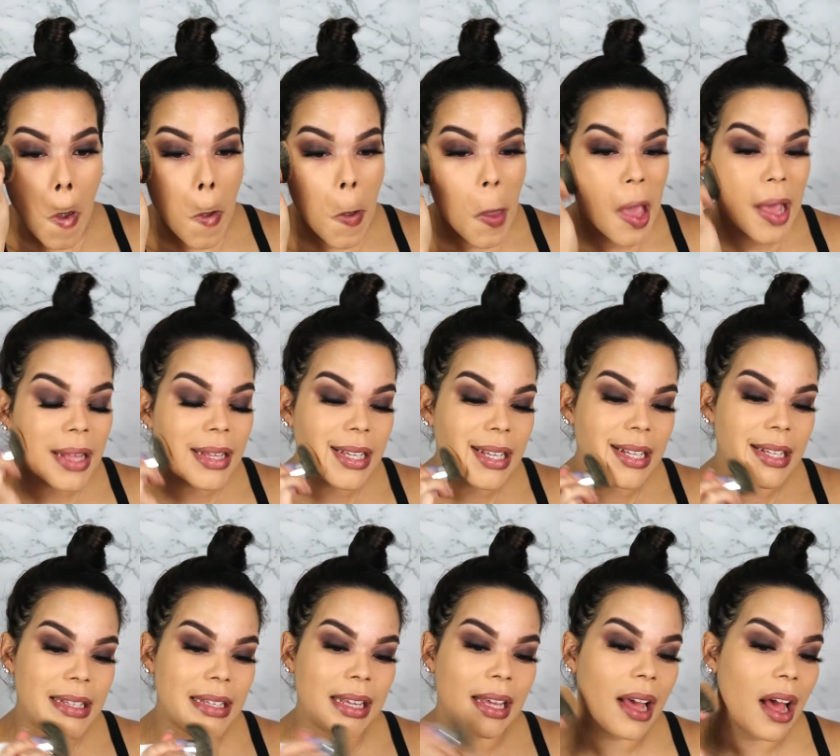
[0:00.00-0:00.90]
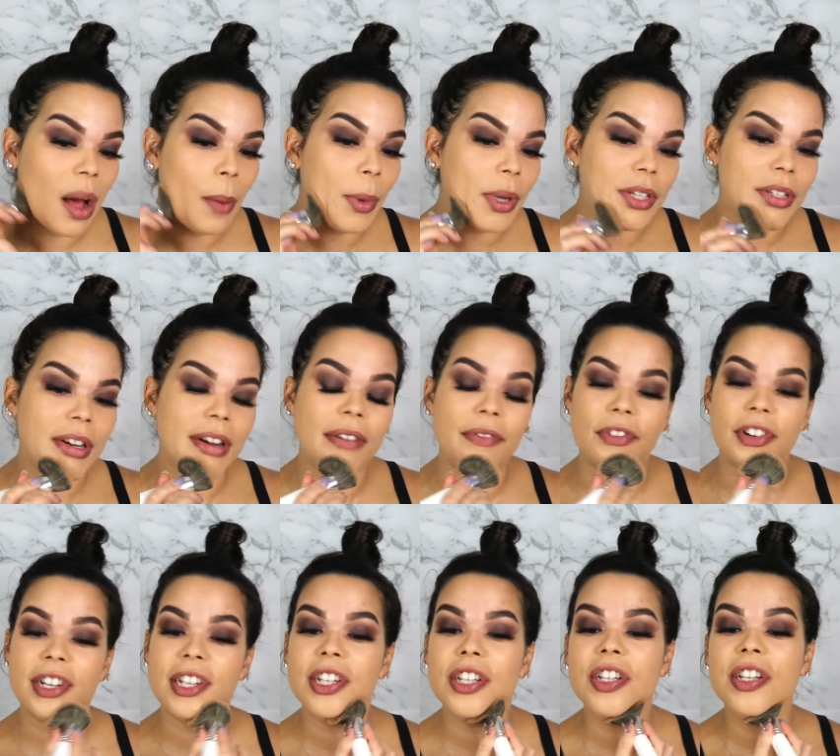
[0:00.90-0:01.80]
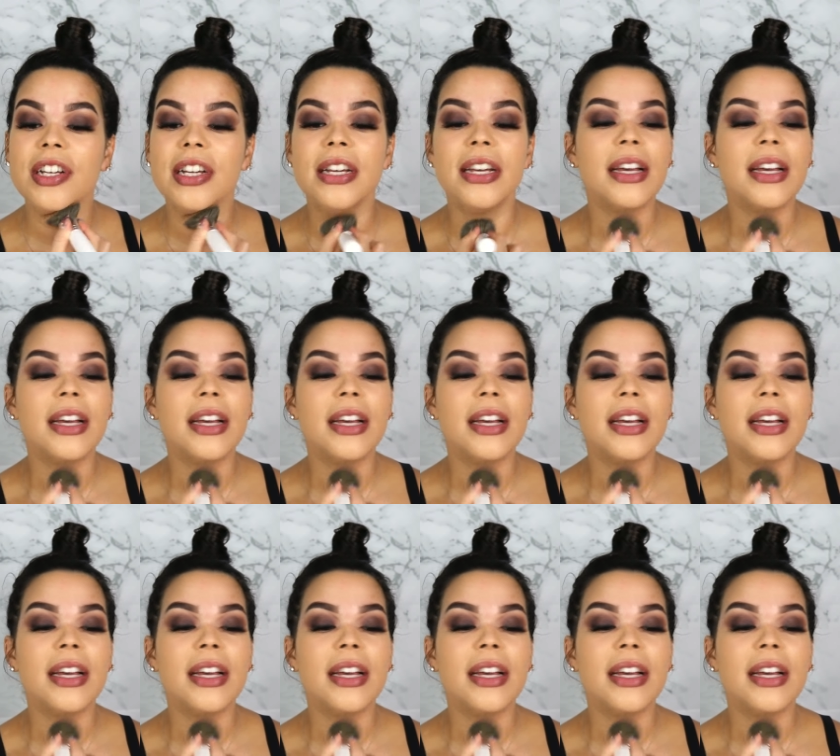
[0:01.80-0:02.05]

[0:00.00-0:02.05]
You guys can see how much coverage